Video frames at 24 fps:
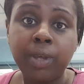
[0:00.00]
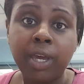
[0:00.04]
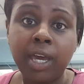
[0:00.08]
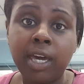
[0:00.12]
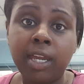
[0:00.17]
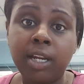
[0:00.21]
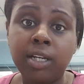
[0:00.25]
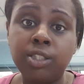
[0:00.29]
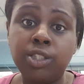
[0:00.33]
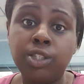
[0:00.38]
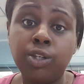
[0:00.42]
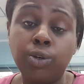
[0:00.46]

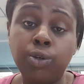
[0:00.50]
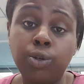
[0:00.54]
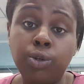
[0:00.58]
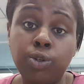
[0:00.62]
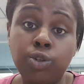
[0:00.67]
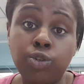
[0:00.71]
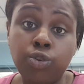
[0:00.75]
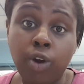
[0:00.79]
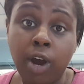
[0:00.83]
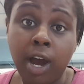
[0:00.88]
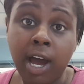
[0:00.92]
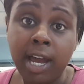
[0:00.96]
And until you
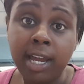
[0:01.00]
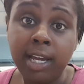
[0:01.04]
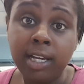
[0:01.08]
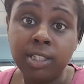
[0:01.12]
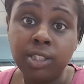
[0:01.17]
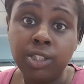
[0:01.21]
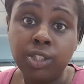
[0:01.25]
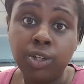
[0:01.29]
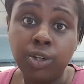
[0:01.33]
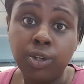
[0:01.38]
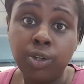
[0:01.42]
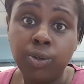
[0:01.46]
try,
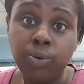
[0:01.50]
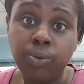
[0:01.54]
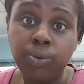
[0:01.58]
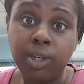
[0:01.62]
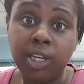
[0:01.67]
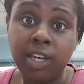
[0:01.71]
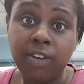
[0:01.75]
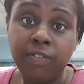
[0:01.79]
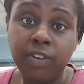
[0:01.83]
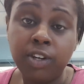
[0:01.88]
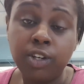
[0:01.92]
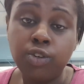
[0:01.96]
until you
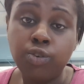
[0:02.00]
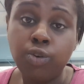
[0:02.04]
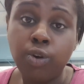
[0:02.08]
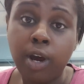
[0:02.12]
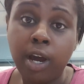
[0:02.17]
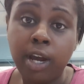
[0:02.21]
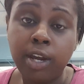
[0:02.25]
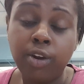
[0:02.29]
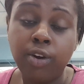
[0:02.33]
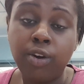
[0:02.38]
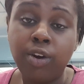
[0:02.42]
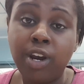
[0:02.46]
give it a
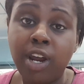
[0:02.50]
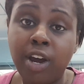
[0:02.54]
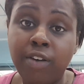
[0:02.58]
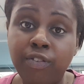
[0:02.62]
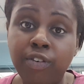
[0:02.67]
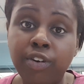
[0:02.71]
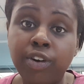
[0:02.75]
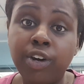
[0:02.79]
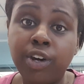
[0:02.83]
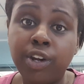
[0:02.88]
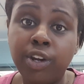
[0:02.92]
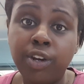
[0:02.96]
try, you're
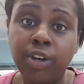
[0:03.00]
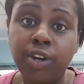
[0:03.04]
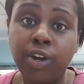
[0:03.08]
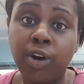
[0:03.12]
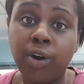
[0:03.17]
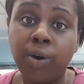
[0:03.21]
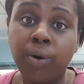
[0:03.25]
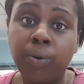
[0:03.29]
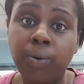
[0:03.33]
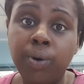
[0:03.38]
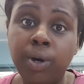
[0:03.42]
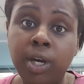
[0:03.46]
never going to
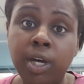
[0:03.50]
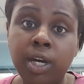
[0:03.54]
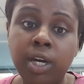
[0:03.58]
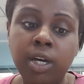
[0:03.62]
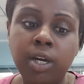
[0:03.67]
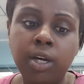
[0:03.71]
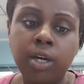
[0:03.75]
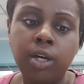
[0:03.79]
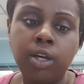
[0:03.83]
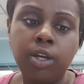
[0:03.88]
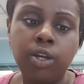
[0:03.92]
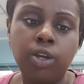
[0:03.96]
know.
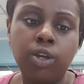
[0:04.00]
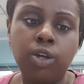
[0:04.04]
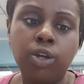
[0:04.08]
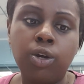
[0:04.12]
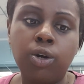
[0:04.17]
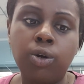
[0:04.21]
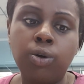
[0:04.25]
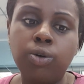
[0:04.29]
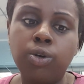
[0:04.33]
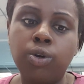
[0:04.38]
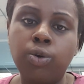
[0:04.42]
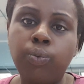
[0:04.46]
You
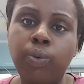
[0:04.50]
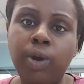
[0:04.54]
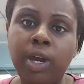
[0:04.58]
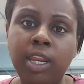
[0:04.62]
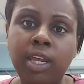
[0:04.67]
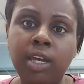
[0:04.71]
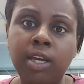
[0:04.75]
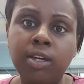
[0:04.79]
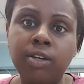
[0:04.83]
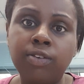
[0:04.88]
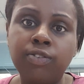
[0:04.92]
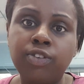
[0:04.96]
know, you're
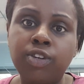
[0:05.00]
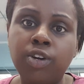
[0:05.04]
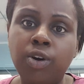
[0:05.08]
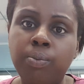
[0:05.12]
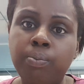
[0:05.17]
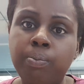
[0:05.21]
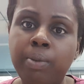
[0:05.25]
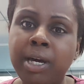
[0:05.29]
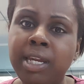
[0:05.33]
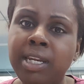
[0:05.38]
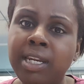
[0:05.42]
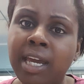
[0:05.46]
waiting till
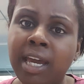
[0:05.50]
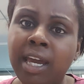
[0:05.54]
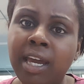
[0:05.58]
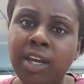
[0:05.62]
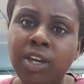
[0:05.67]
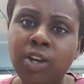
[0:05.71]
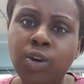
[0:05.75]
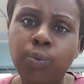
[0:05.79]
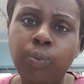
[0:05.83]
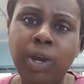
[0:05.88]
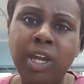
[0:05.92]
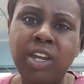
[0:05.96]
Monday.
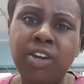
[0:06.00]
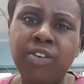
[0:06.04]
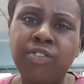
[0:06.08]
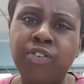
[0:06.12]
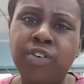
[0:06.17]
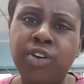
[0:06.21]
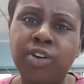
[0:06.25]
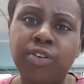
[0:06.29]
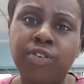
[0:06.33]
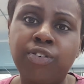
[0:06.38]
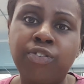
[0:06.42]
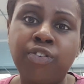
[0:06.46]
You're waiting
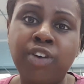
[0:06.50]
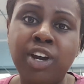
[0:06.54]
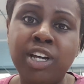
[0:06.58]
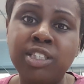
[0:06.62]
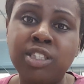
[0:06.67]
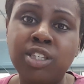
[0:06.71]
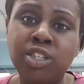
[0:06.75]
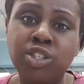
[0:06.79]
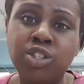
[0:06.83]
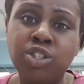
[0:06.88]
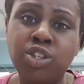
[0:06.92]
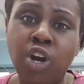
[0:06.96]
for your
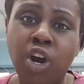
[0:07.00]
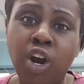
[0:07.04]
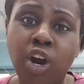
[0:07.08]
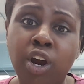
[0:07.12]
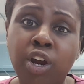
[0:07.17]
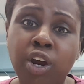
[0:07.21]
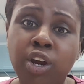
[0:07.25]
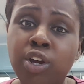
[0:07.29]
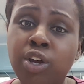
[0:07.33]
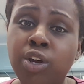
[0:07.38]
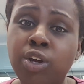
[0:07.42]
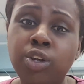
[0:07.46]
friend to
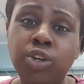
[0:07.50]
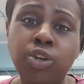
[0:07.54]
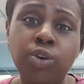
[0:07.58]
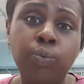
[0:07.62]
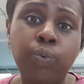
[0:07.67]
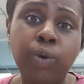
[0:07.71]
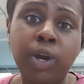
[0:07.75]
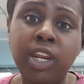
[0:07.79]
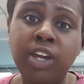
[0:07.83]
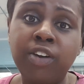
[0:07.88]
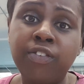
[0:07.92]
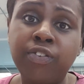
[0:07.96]
start. You're
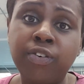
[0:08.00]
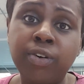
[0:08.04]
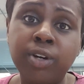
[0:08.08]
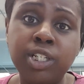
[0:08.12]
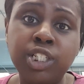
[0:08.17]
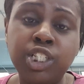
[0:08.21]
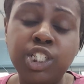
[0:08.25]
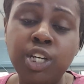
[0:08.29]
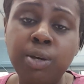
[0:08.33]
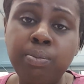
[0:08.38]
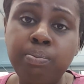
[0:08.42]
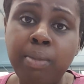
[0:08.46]
waiting for a
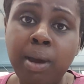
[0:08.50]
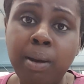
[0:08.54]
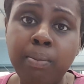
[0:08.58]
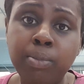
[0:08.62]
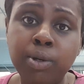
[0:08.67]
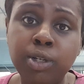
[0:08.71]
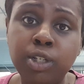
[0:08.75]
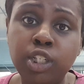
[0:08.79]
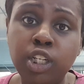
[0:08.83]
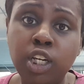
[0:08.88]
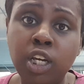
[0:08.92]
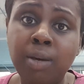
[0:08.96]
gym
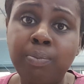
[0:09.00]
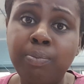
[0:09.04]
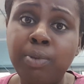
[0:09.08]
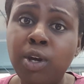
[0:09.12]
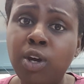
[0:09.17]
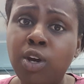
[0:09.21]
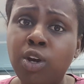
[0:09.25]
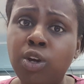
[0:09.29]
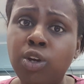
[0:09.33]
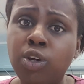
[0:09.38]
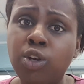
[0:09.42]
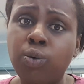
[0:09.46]
membership.
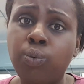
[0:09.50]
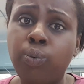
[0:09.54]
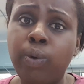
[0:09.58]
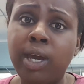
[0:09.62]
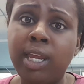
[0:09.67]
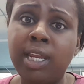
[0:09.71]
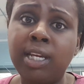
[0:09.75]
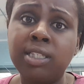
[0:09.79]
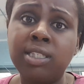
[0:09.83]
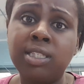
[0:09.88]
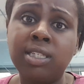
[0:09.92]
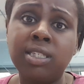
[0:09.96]
You're
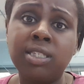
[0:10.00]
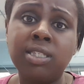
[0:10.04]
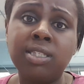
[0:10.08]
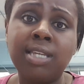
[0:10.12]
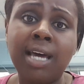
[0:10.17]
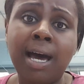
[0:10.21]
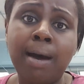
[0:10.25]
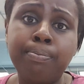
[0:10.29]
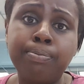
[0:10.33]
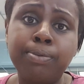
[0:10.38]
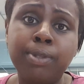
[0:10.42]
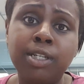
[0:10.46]
waiting to
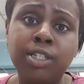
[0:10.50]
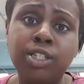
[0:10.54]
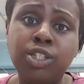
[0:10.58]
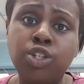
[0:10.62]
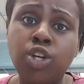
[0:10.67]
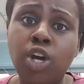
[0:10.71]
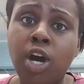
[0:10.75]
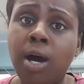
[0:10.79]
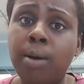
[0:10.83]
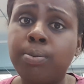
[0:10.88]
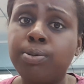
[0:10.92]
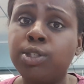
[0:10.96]
stop this
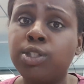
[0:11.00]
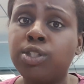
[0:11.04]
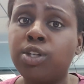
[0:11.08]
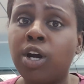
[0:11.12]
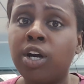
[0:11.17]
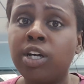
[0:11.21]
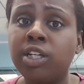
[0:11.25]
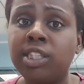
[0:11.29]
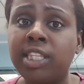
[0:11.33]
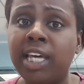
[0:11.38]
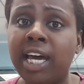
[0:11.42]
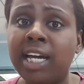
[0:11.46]
job,
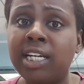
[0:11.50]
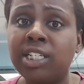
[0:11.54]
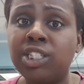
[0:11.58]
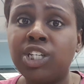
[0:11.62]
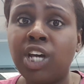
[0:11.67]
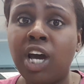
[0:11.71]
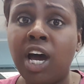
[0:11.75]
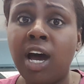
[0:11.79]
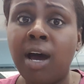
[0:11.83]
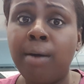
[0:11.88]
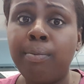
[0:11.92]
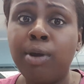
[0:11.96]
start that
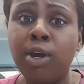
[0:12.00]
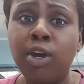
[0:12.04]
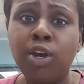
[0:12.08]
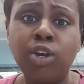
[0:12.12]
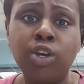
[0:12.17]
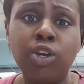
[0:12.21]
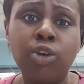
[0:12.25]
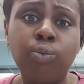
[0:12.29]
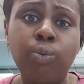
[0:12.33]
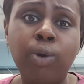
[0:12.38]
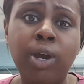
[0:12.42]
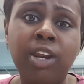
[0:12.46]
job.
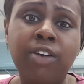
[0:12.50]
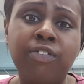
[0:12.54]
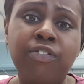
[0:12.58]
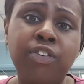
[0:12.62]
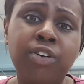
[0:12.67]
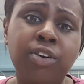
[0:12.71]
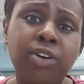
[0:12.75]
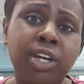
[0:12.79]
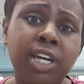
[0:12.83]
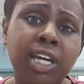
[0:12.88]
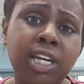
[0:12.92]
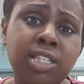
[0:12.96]
You're waiting for
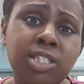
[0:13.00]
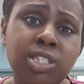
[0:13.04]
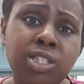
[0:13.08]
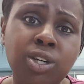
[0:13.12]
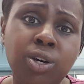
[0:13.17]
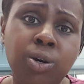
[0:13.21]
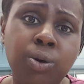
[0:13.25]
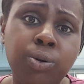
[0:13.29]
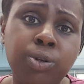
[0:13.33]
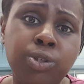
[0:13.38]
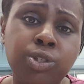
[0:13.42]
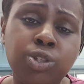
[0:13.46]
your kids to
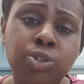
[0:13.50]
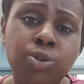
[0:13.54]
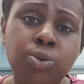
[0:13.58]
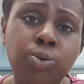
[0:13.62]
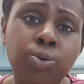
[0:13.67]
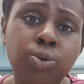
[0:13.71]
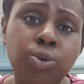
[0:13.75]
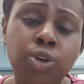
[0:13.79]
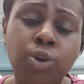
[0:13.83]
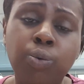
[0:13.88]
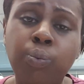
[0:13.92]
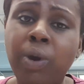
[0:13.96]
go to
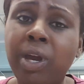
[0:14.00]
school.